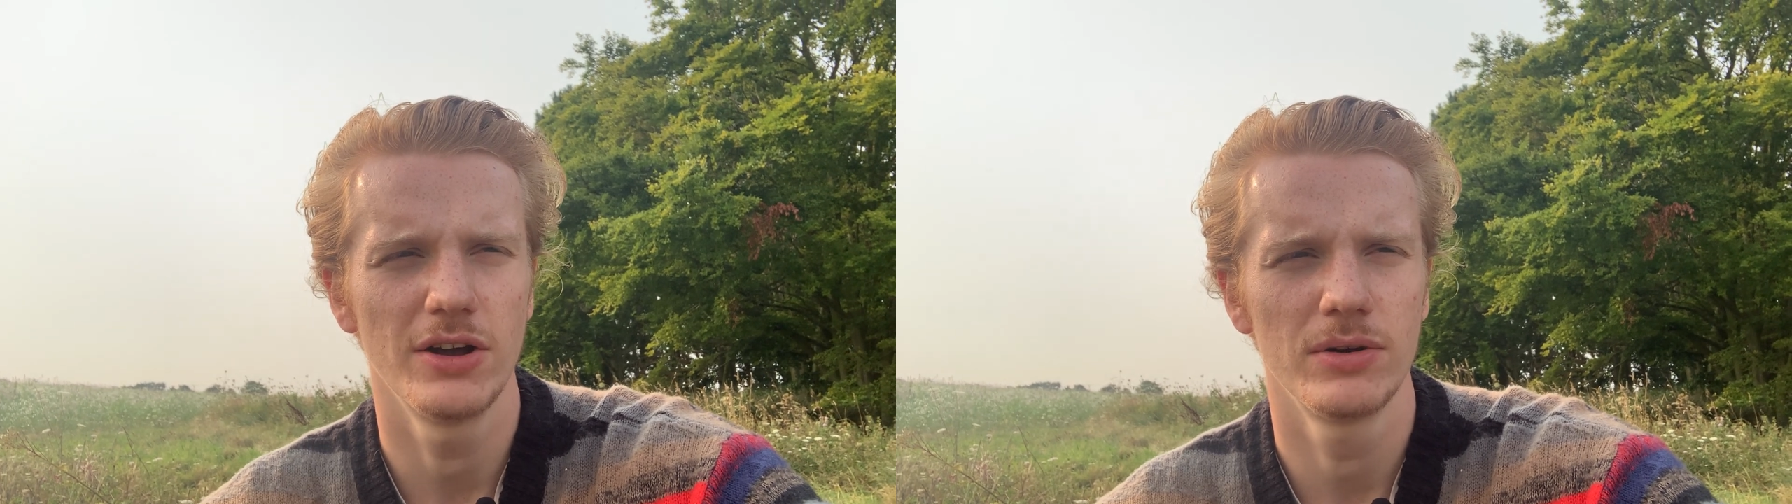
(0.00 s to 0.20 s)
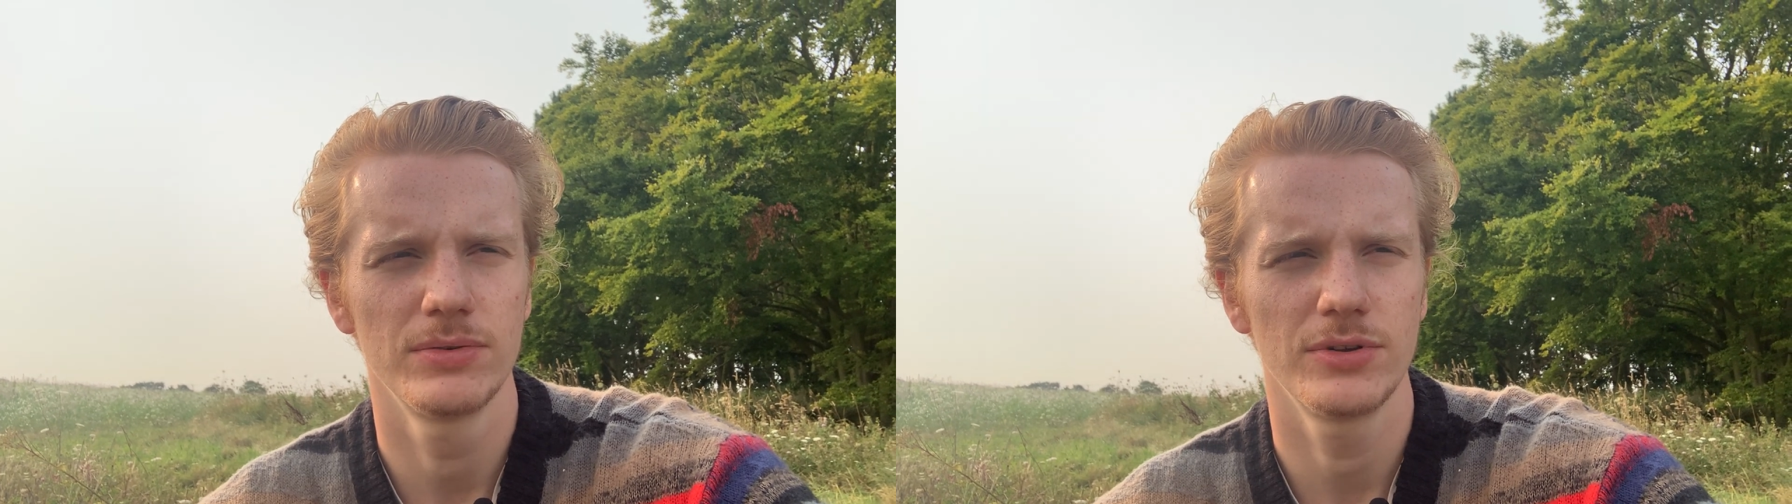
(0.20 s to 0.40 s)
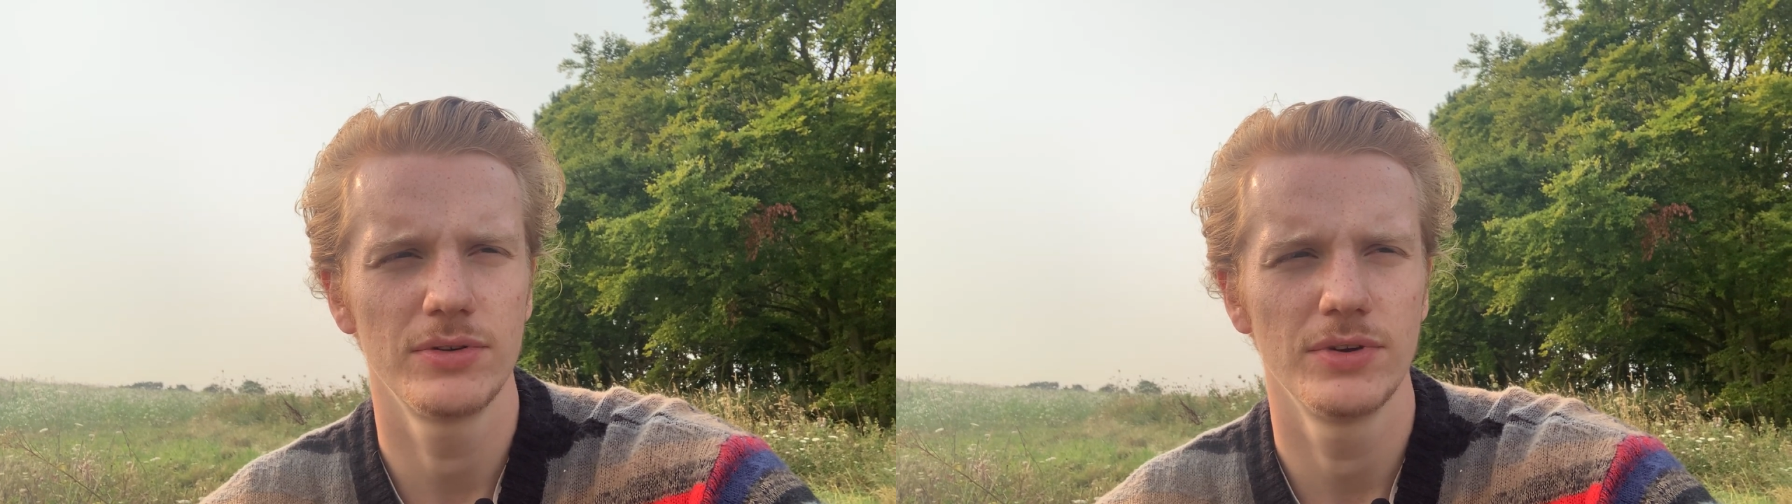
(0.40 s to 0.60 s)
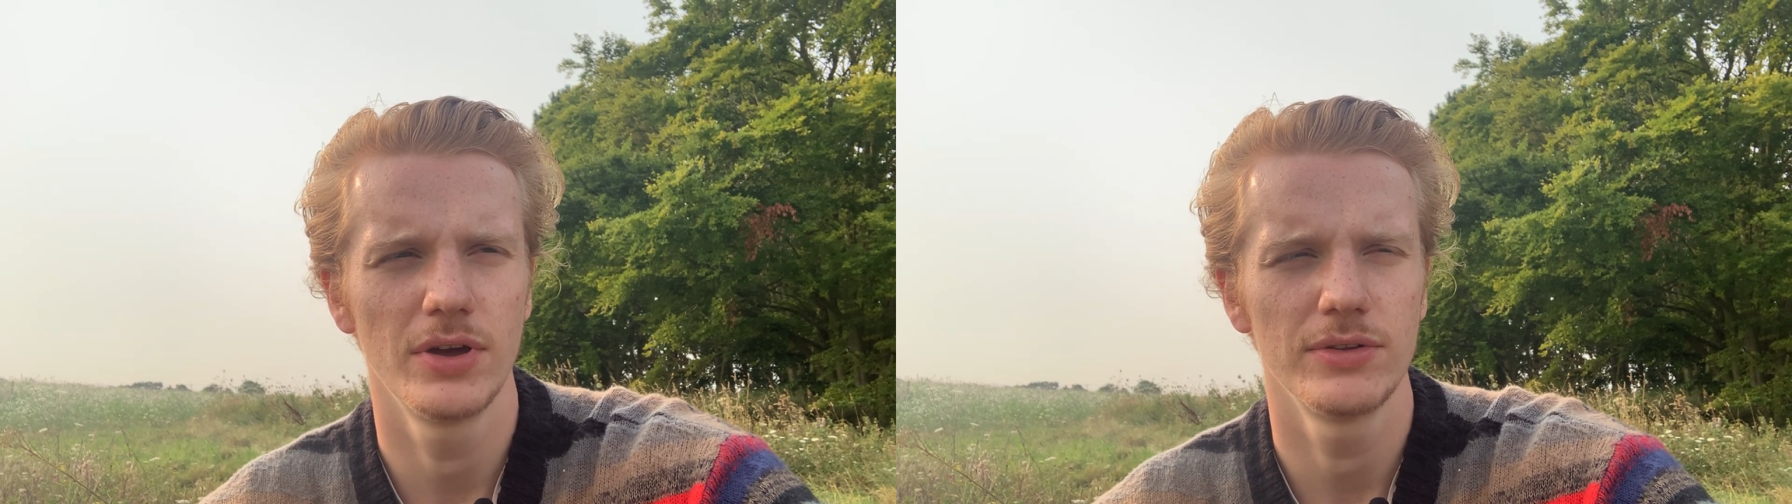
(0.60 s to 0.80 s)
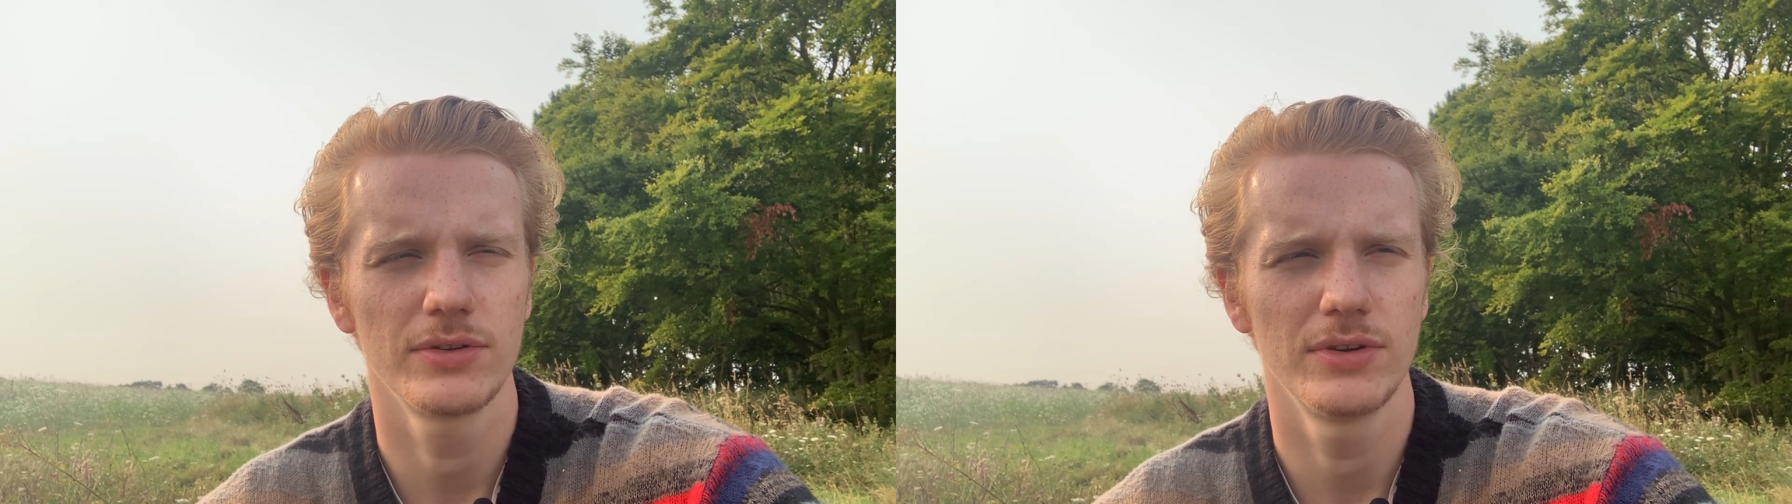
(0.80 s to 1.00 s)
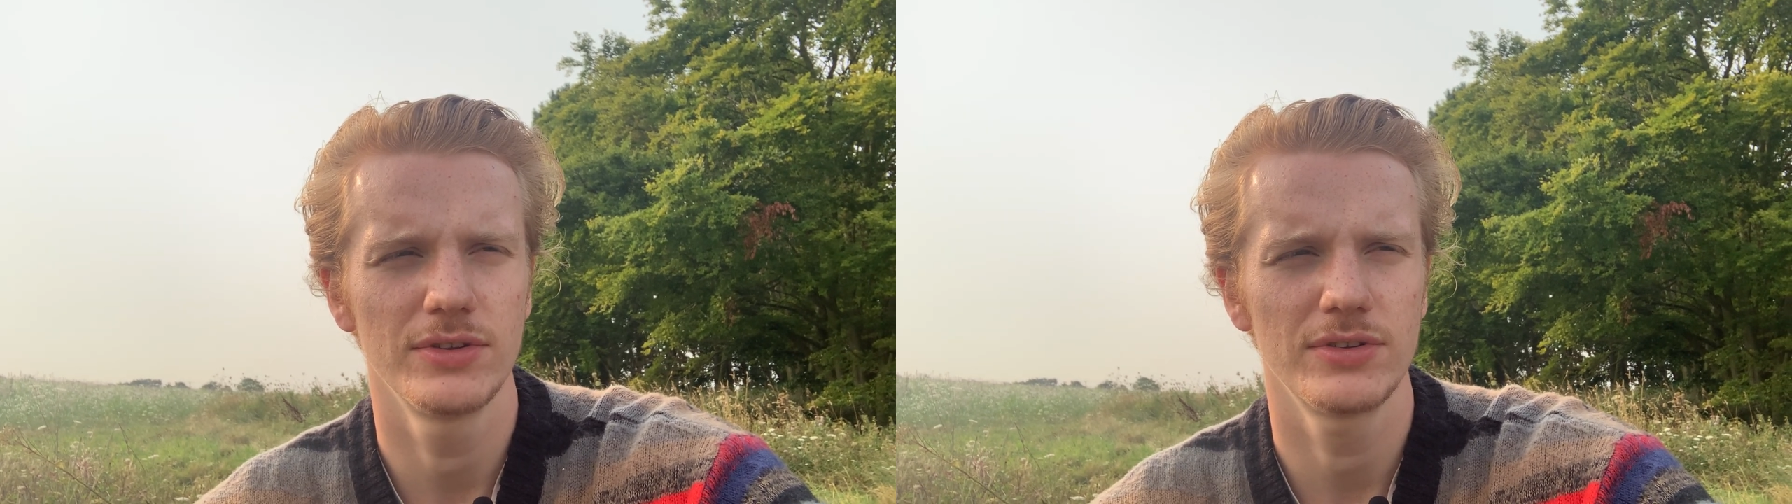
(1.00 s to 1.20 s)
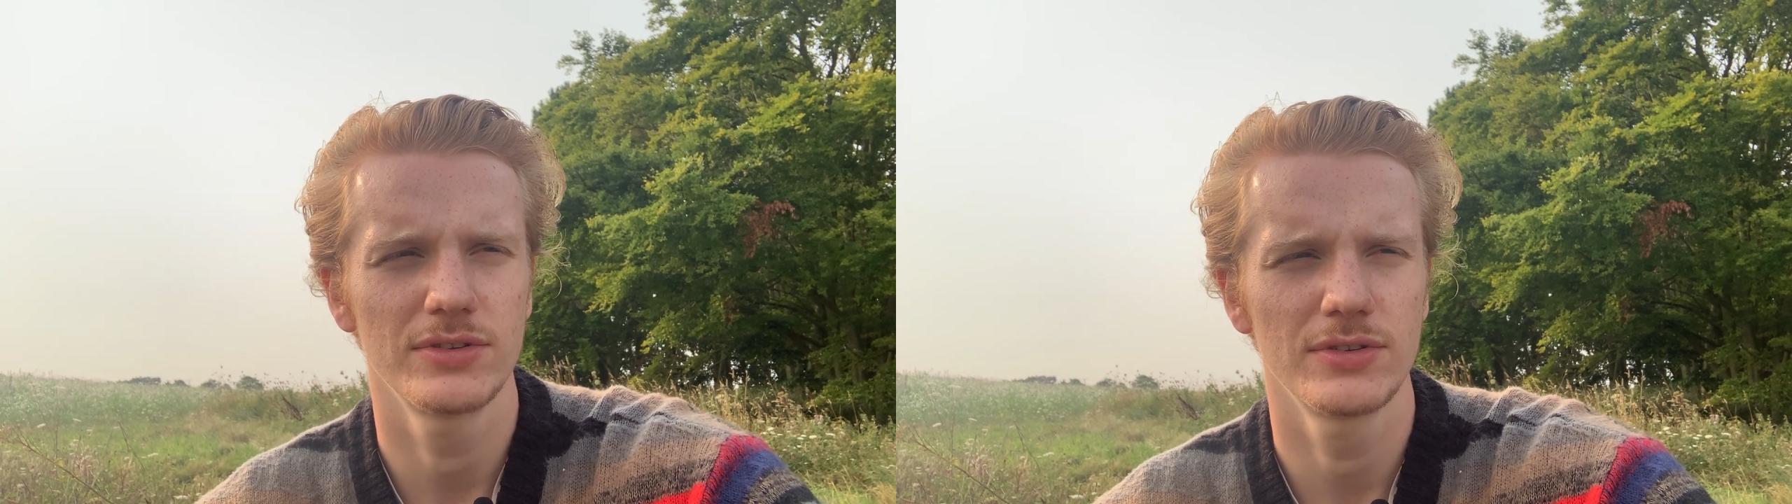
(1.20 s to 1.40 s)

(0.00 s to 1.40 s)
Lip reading: off sort of notes on this